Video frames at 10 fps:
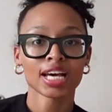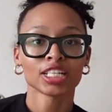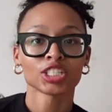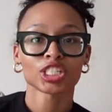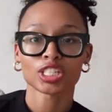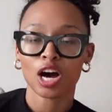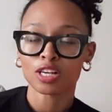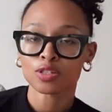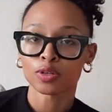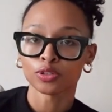she's
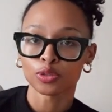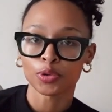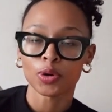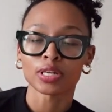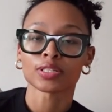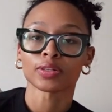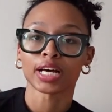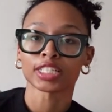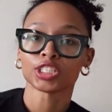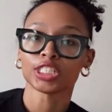also a newborn, so
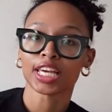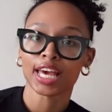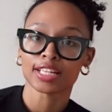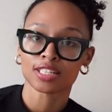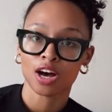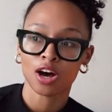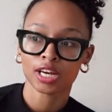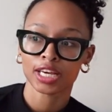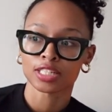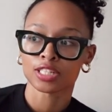like she can't
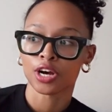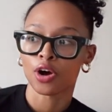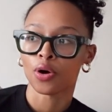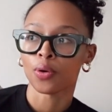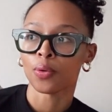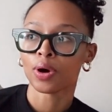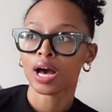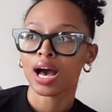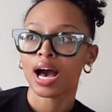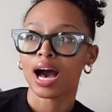talk, and so
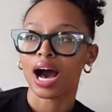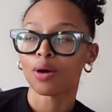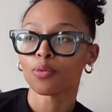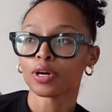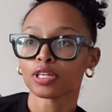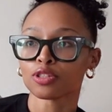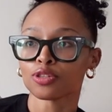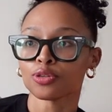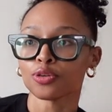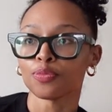I wanted
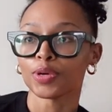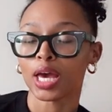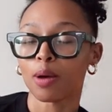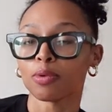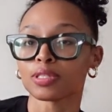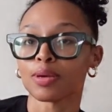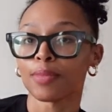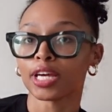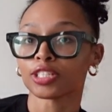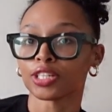to be able to
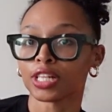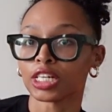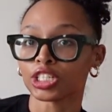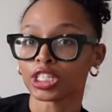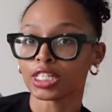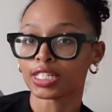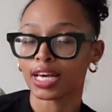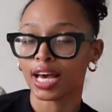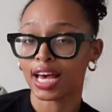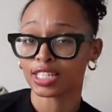make sure that she's
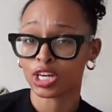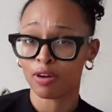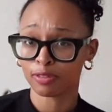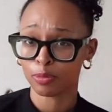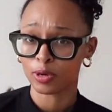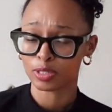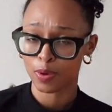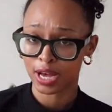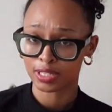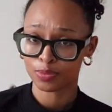as comfortable as
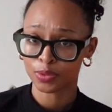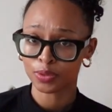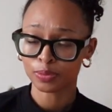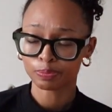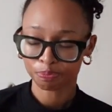possible.